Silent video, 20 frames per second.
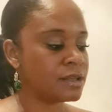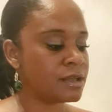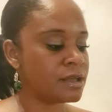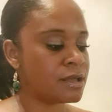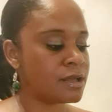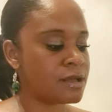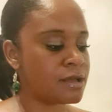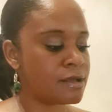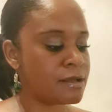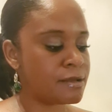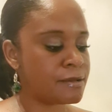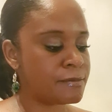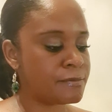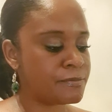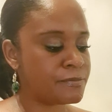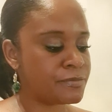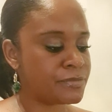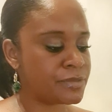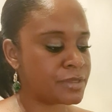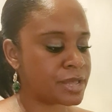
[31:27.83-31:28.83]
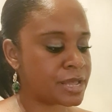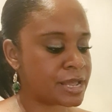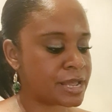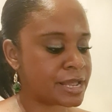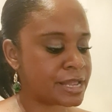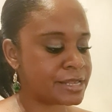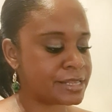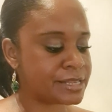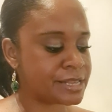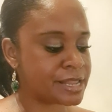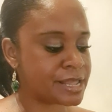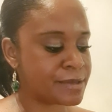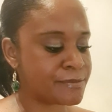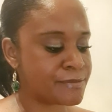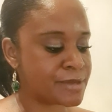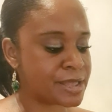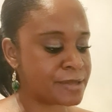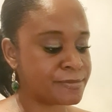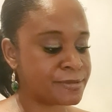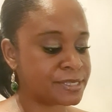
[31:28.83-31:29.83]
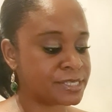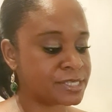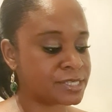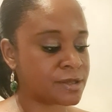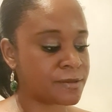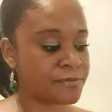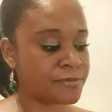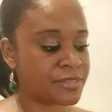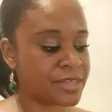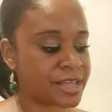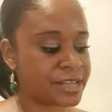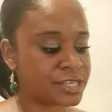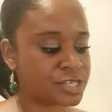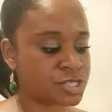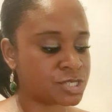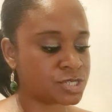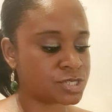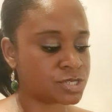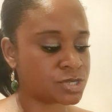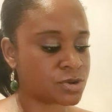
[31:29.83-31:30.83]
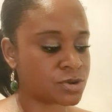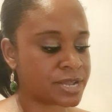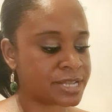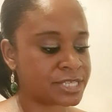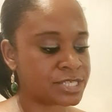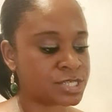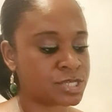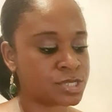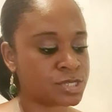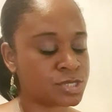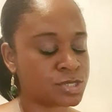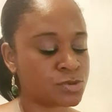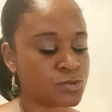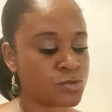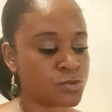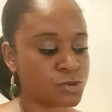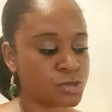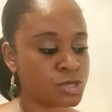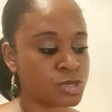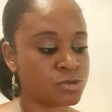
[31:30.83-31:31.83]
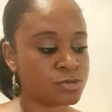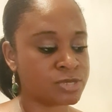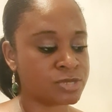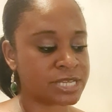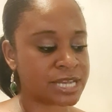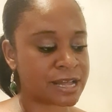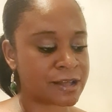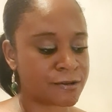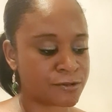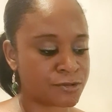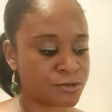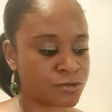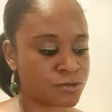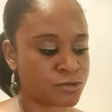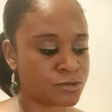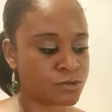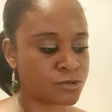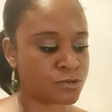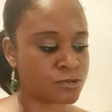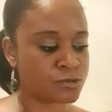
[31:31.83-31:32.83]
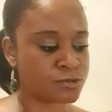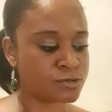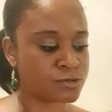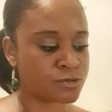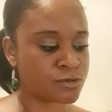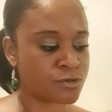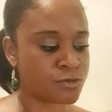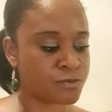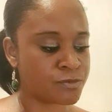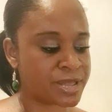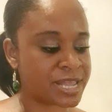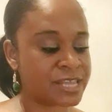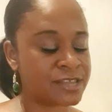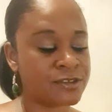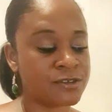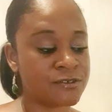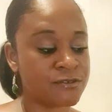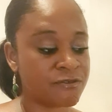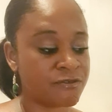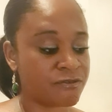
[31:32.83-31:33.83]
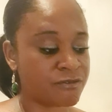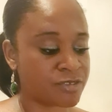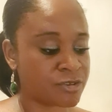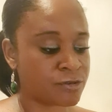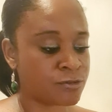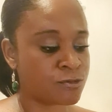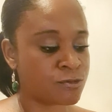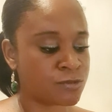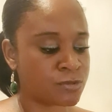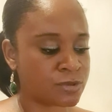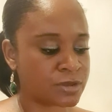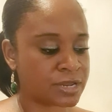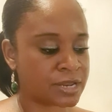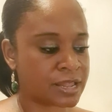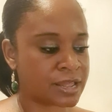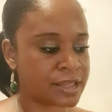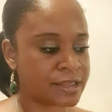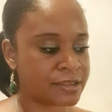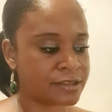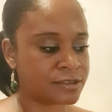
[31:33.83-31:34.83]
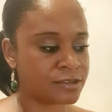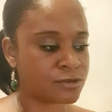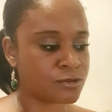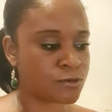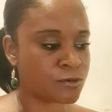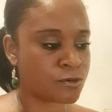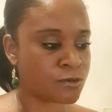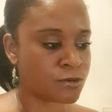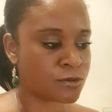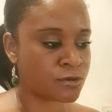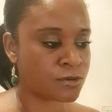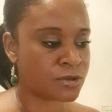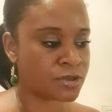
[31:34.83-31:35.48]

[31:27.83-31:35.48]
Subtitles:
and there may be some that tries to talk you down or make you feel like you're